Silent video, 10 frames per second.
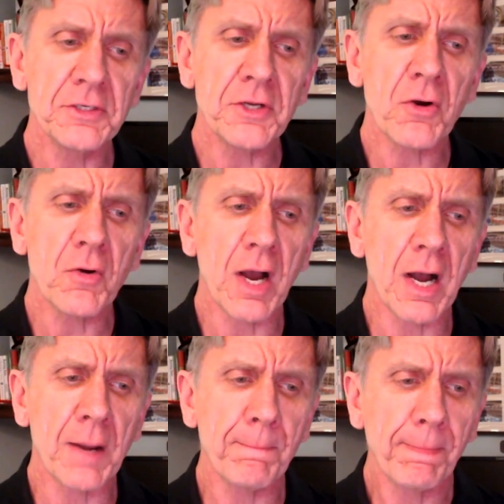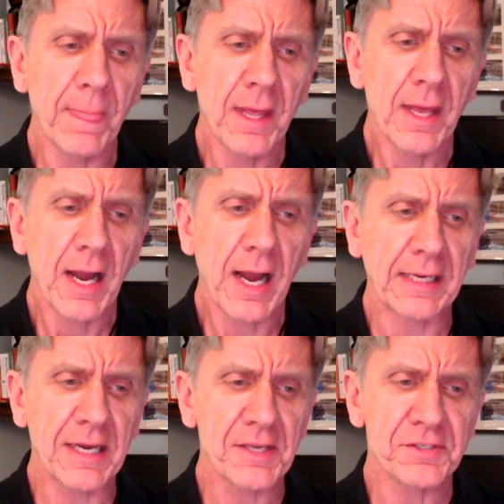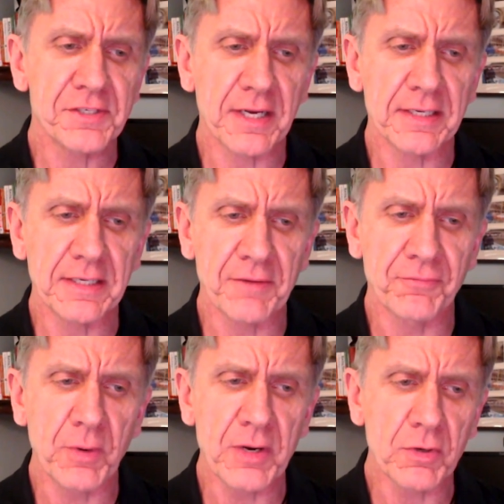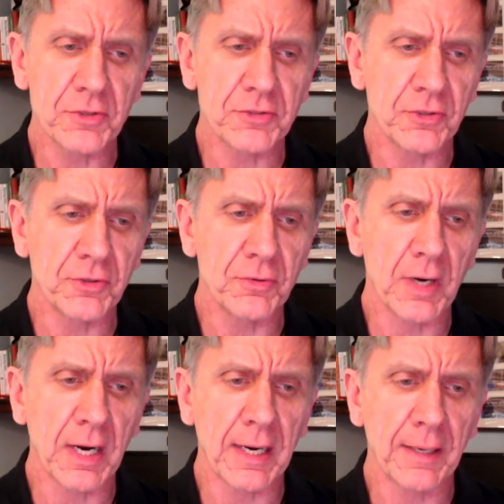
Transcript: I guess if we were to